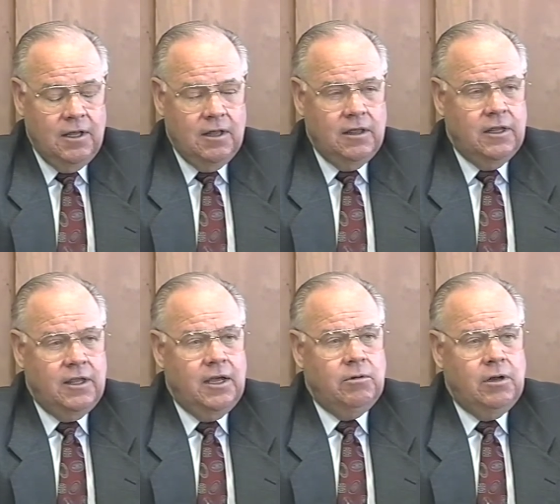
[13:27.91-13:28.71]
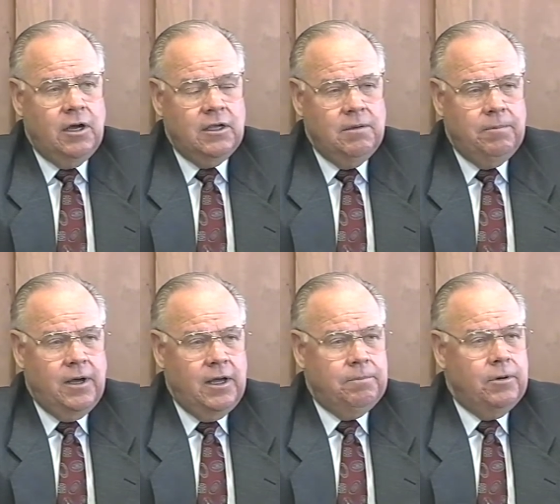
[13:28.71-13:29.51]
that they would
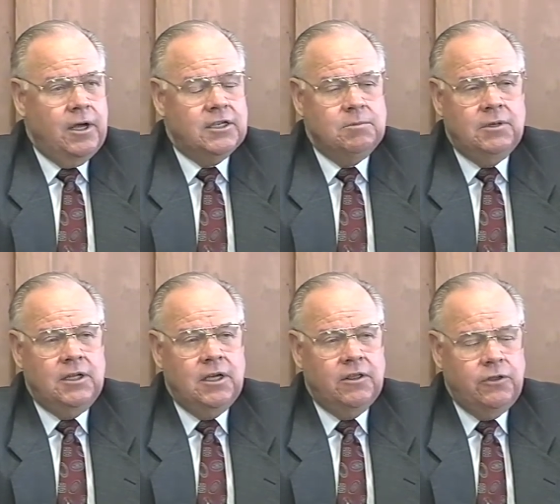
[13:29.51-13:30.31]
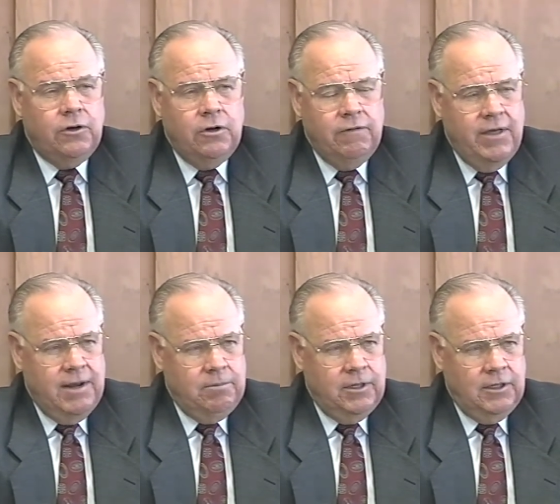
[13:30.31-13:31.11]
occupy approximately a third of
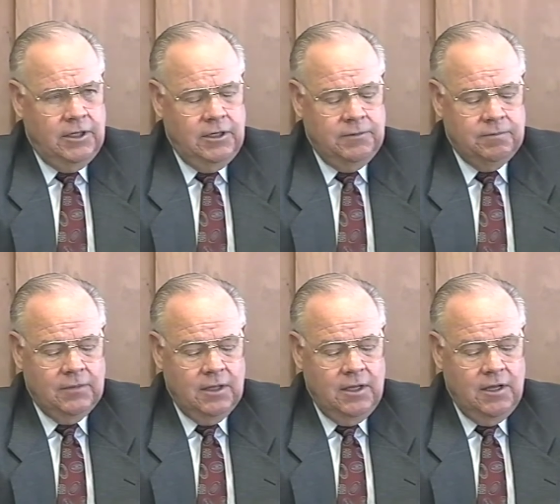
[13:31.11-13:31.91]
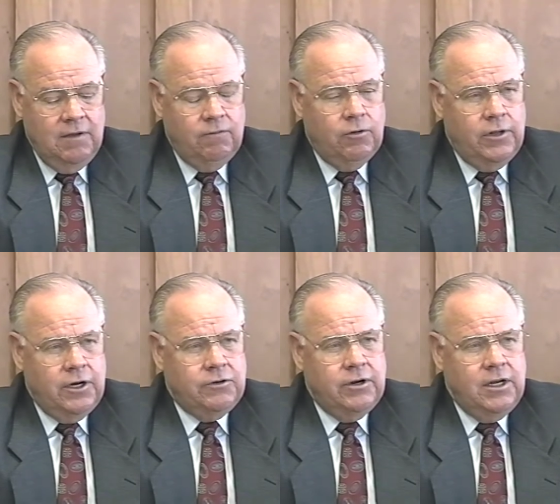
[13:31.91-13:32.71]
that building for their
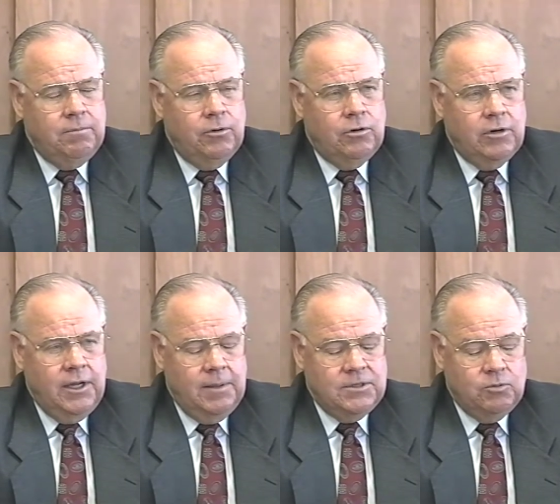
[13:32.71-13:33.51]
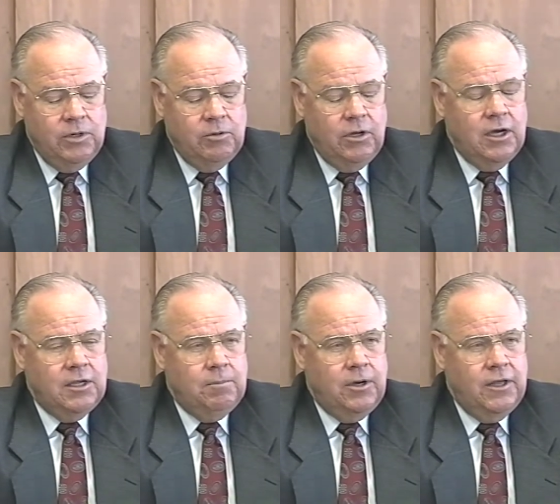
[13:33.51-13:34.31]
training programs. We would
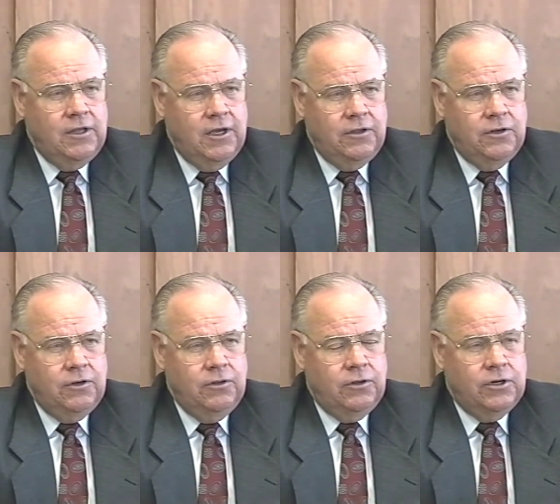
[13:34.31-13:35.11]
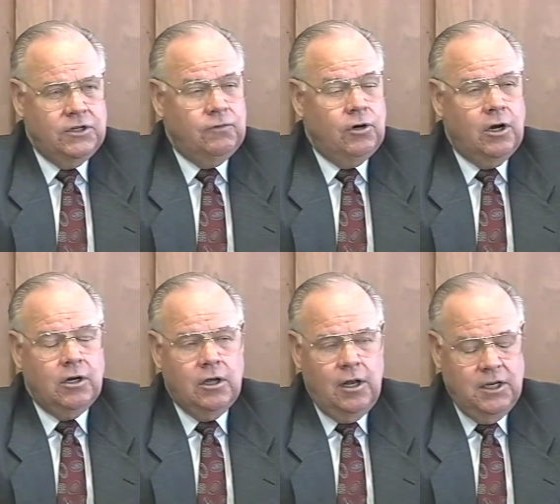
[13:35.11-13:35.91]
occupy the other two-thirds for our
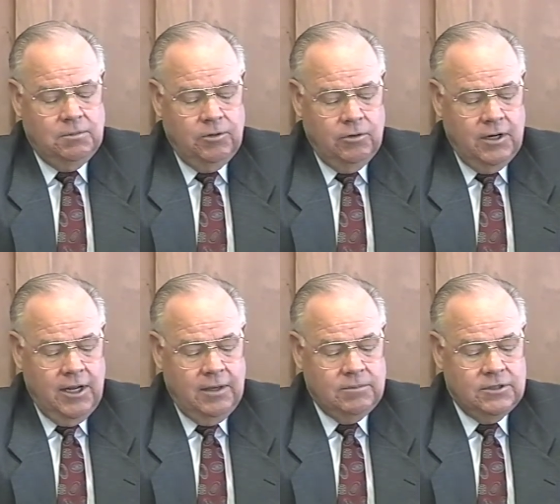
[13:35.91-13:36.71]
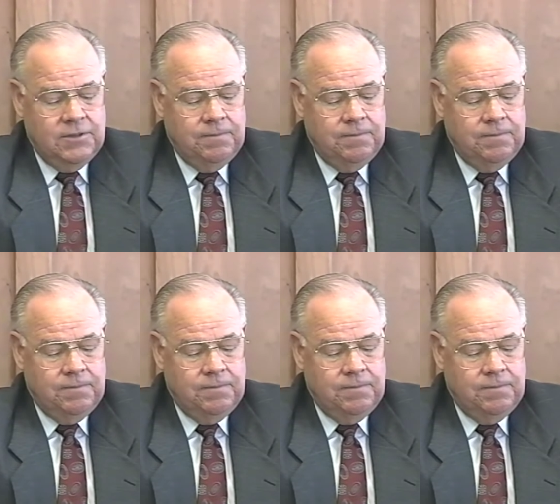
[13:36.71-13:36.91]
college programs.